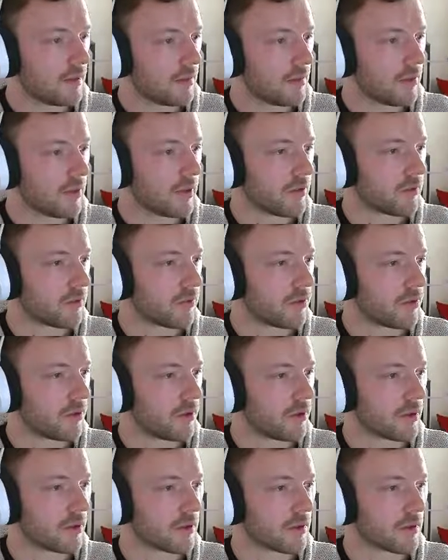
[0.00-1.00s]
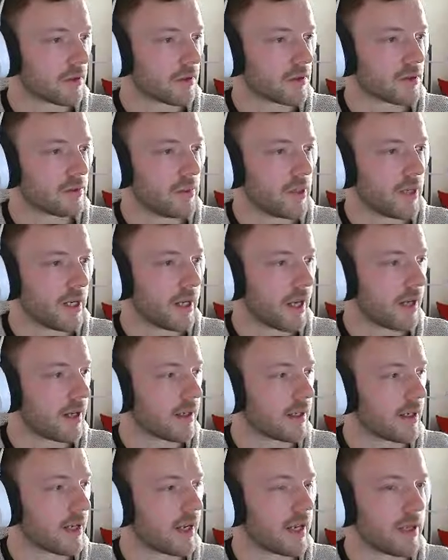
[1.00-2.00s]
before spitting out
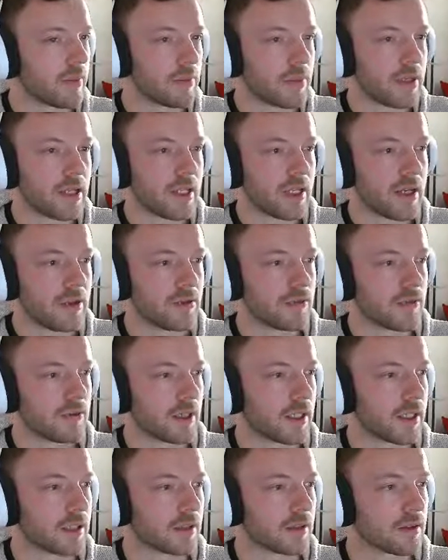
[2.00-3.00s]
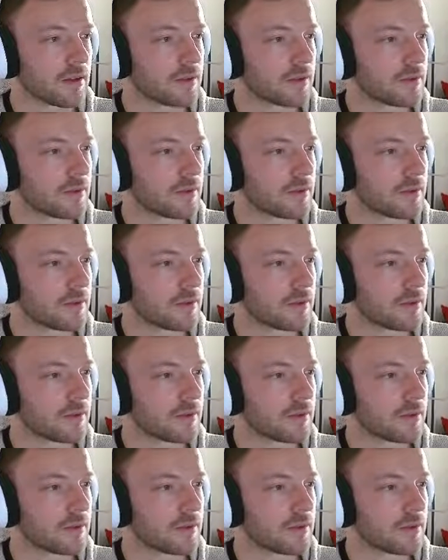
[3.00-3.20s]
a PDF file.